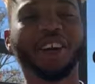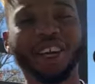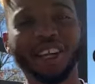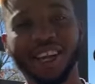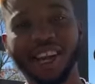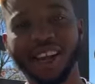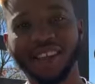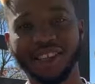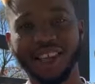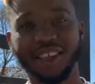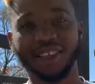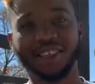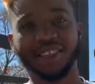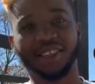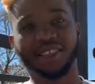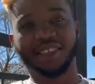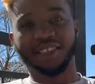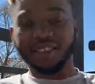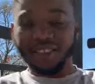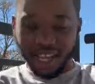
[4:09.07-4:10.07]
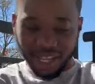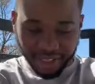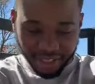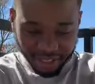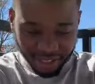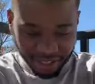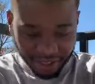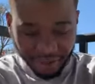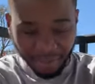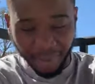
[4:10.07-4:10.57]
Right, guys, that's
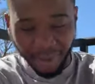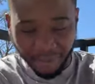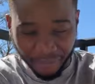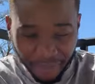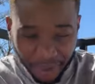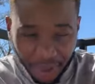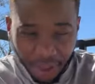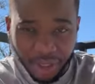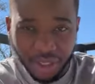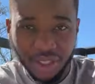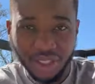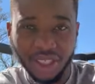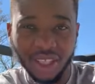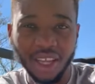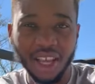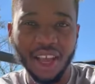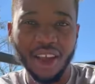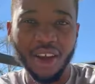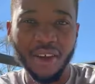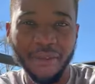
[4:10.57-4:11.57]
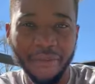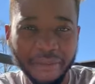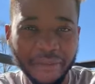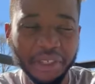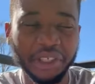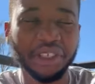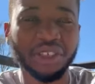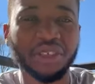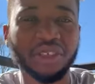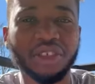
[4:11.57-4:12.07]
it. My first
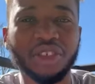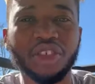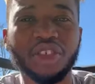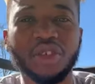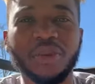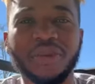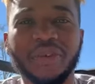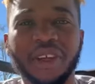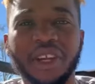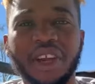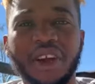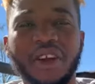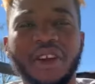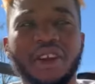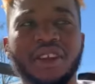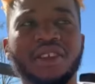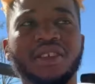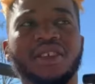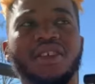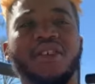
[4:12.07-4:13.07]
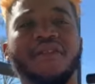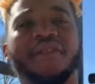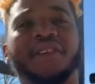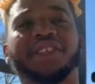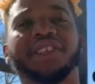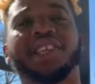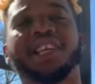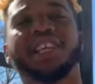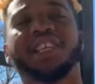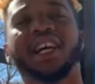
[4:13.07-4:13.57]
official YouTube video is
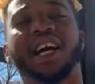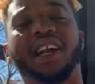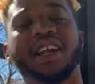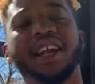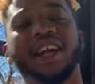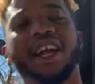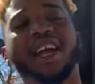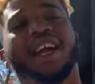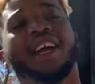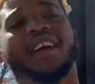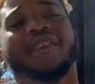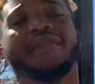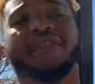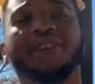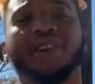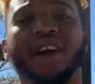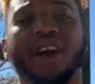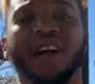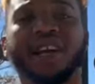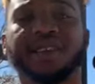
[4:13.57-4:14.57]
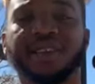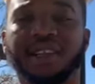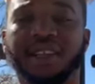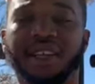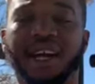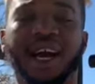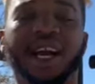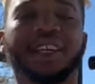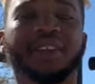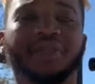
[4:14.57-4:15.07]
officially done. If you guys
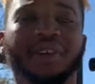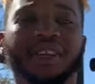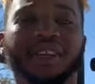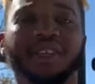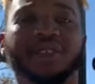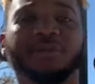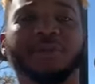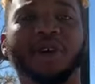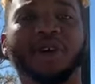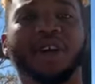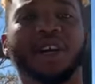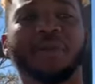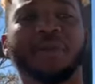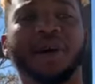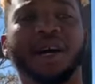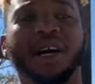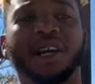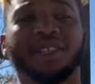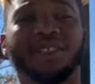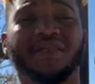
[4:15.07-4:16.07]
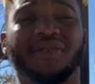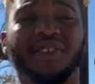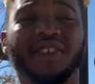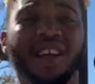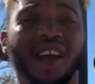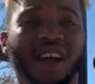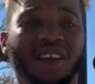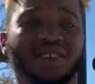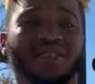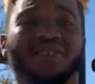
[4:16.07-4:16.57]
liked what I spoke about, if you
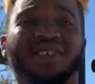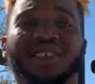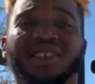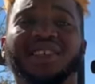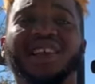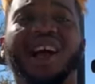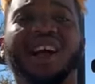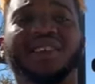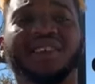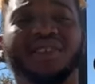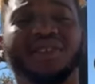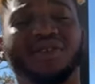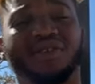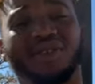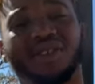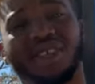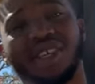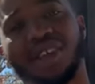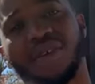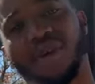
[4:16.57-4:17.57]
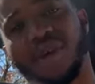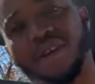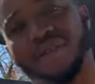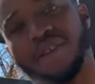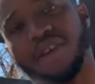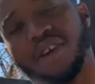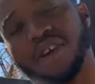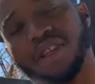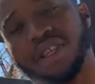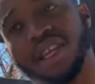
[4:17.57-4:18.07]
guys are excited to see what I've
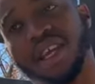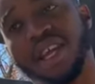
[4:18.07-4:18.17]
got